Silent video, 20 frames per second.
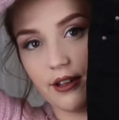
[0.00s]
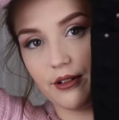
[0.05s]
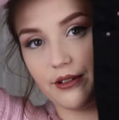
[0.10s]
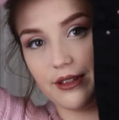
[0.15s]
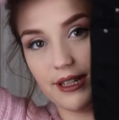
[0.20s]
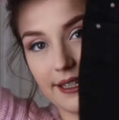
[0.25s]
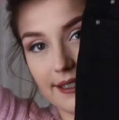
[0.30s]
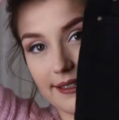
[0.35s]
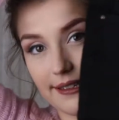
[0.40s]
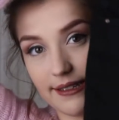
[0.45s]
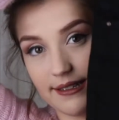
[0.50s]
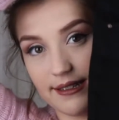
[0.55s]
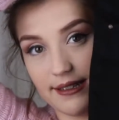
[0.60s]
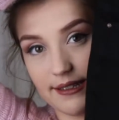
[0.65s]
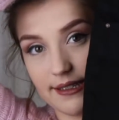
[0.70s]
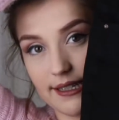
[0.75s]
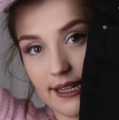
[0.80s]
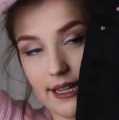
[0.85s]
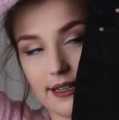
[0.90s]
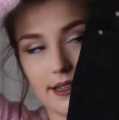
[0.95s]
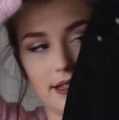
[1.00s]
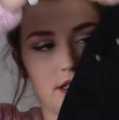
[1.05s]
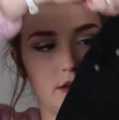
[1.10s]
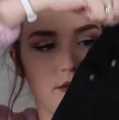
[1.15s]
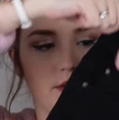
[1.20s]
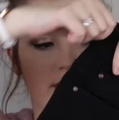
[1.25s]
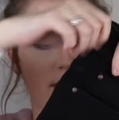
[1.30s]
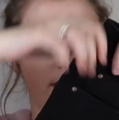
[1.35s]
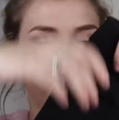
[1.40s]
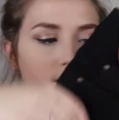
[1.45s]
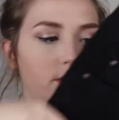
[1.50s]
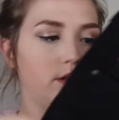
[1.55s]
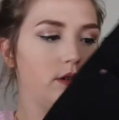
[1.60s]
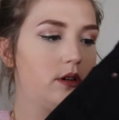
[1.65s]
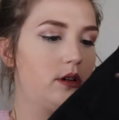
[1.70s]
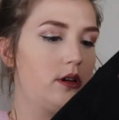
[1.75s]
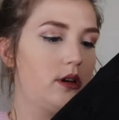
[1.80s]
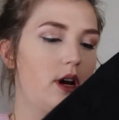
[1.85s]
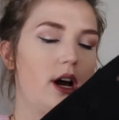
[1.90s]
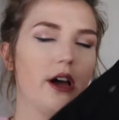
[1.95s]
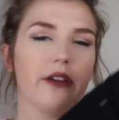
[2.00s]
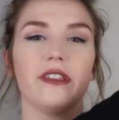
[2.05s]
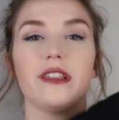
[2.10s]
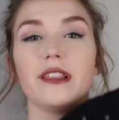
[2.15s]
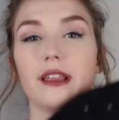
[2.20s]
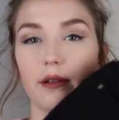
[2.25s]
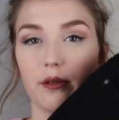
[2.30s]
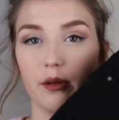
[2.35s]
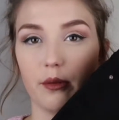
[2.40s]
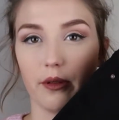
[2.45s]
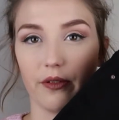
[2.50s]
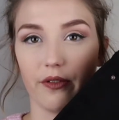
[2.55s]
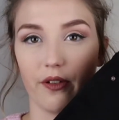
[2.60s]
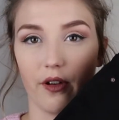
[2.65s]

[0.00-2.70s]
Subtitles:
I got these in a size 10 as well. I think they will be